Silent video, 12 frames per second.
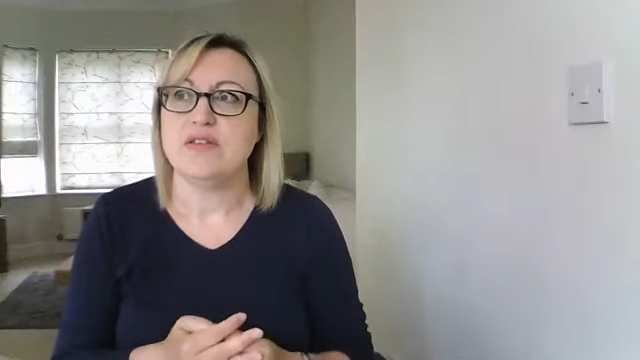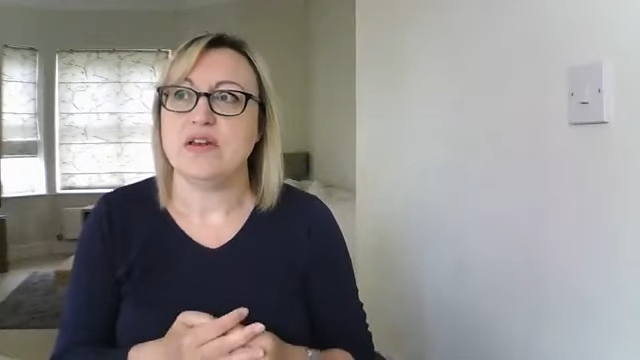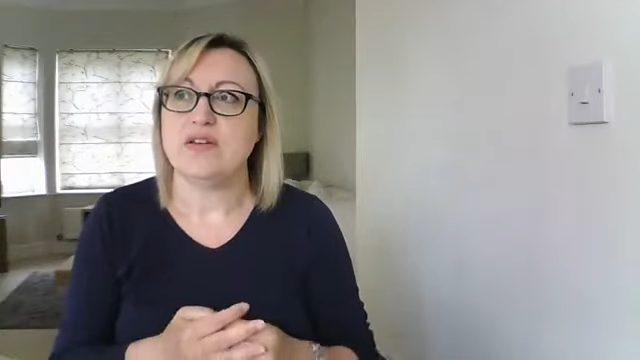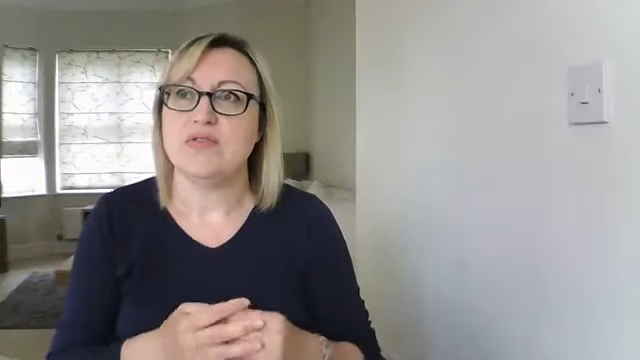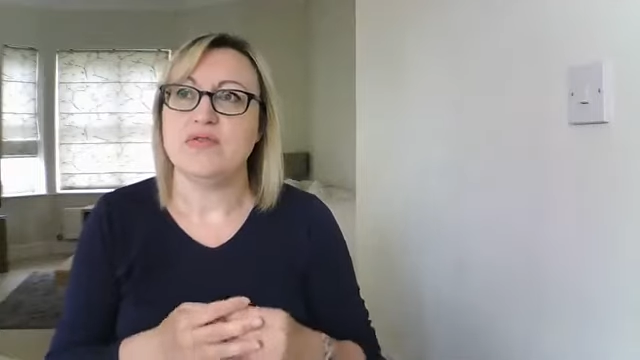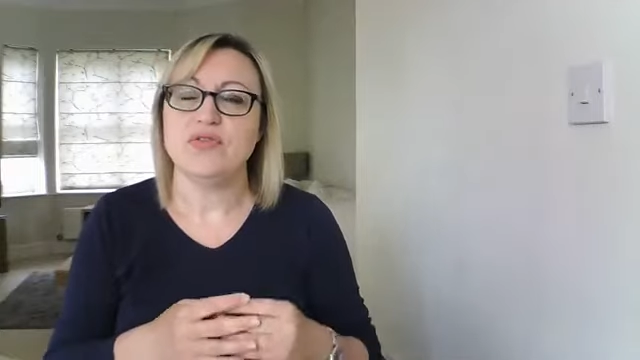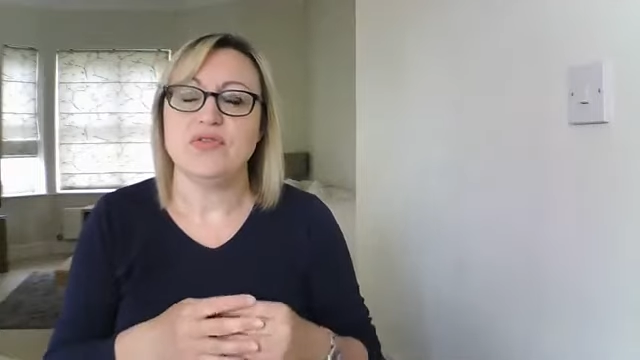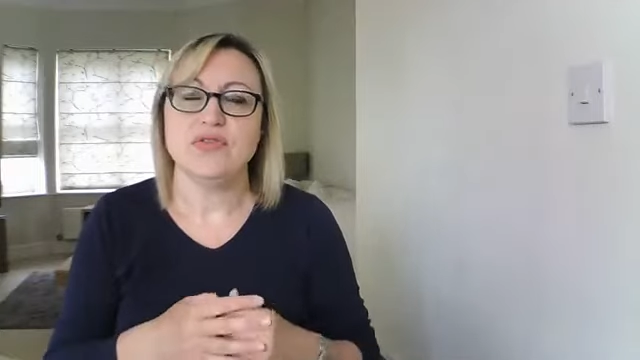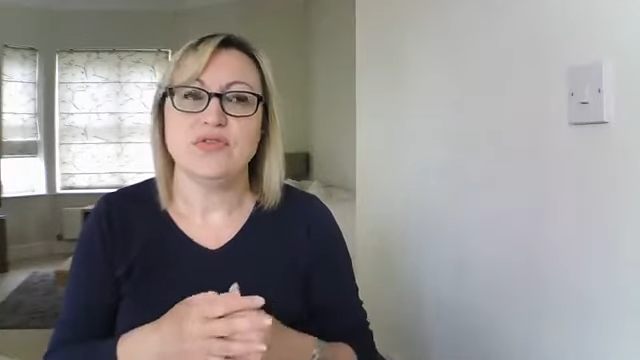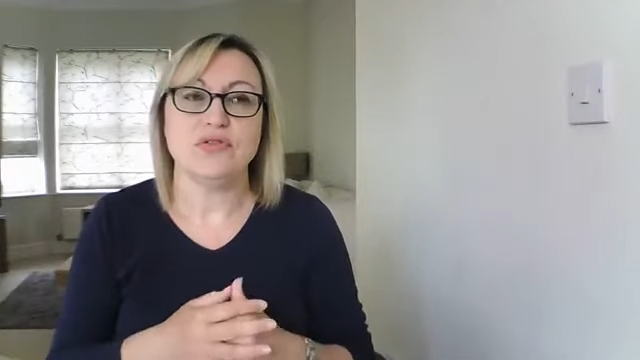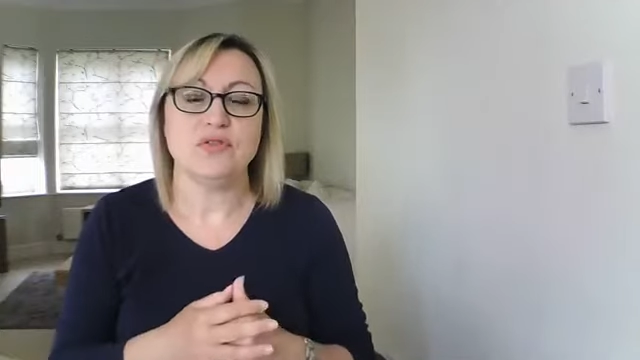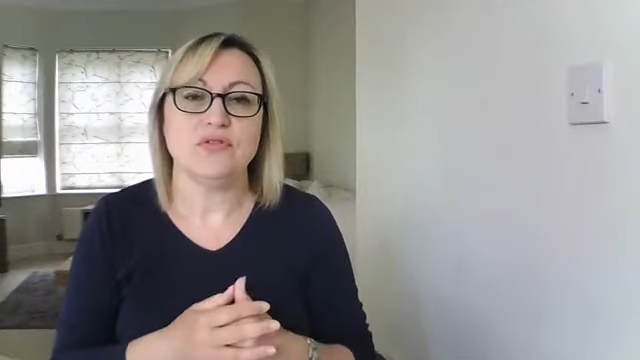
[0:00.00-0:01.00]
So
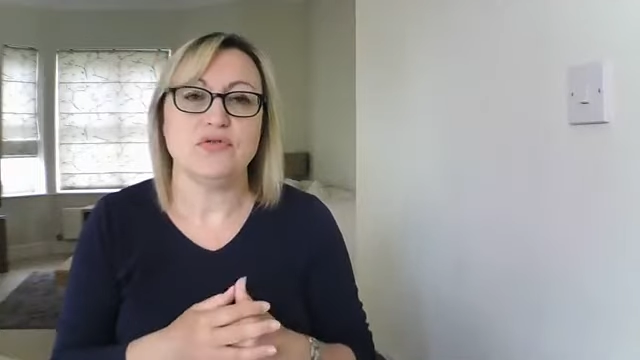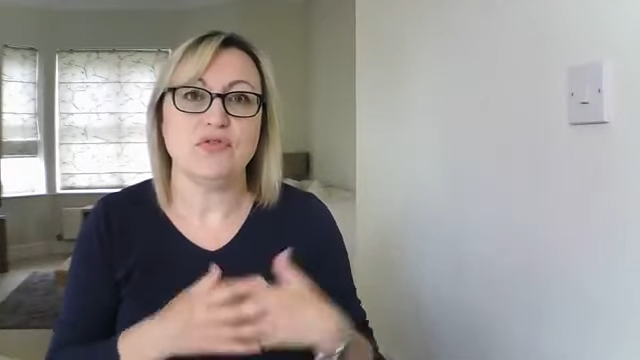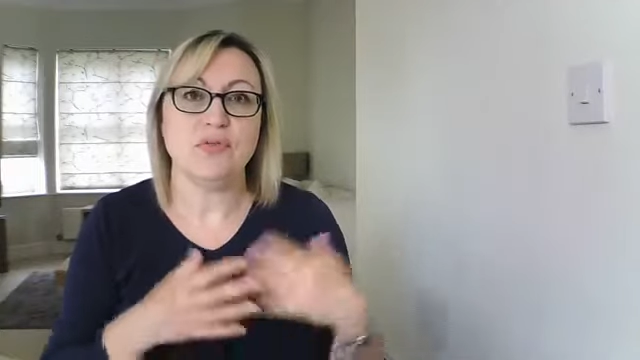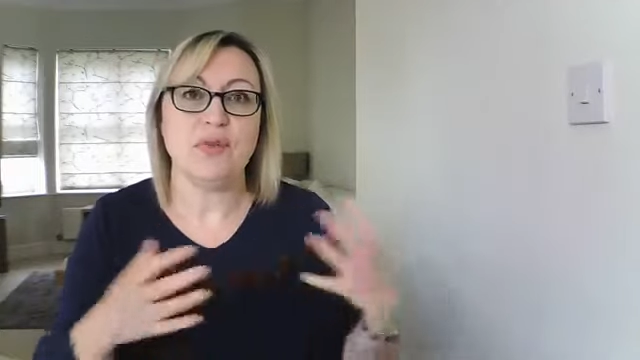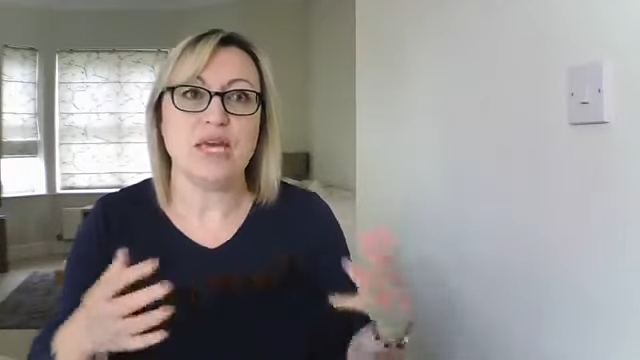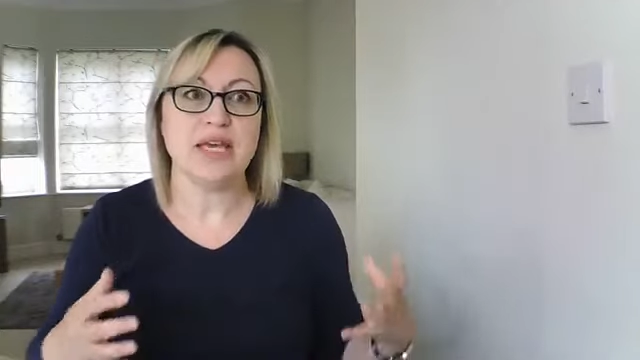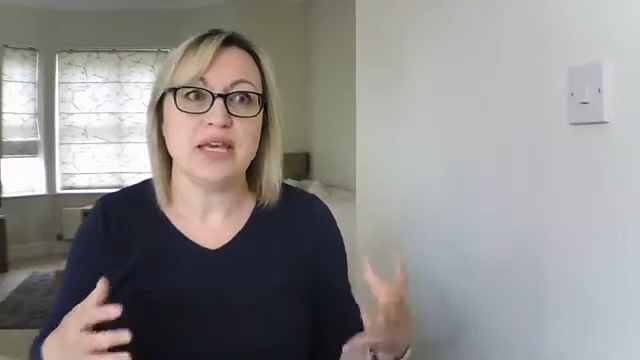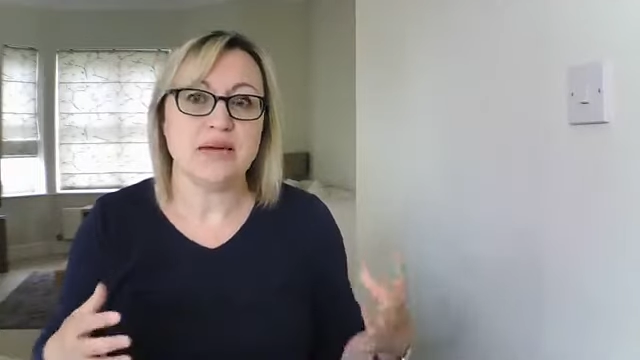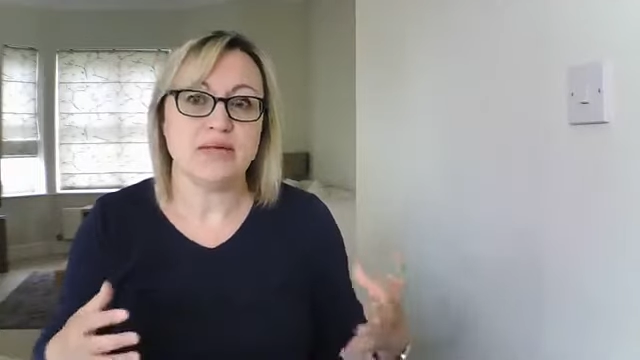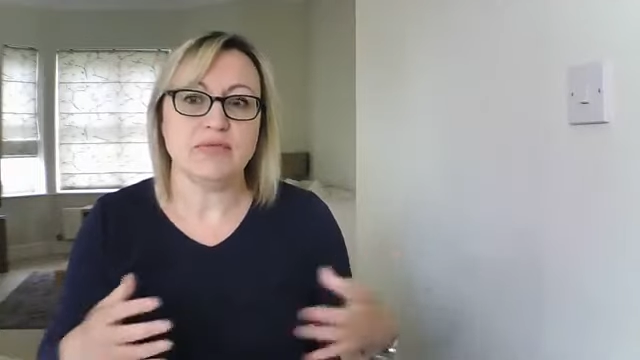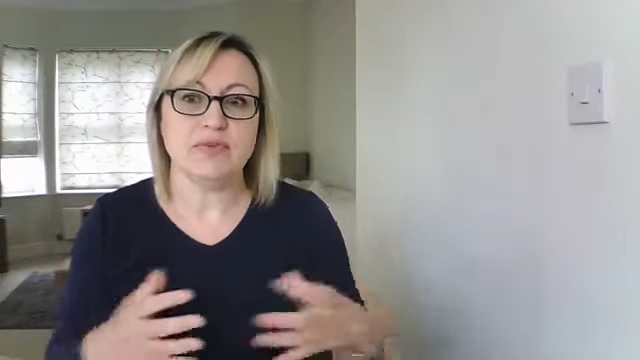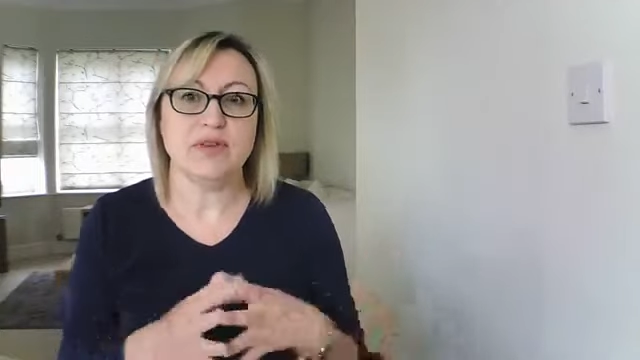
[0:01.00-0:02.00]
for me,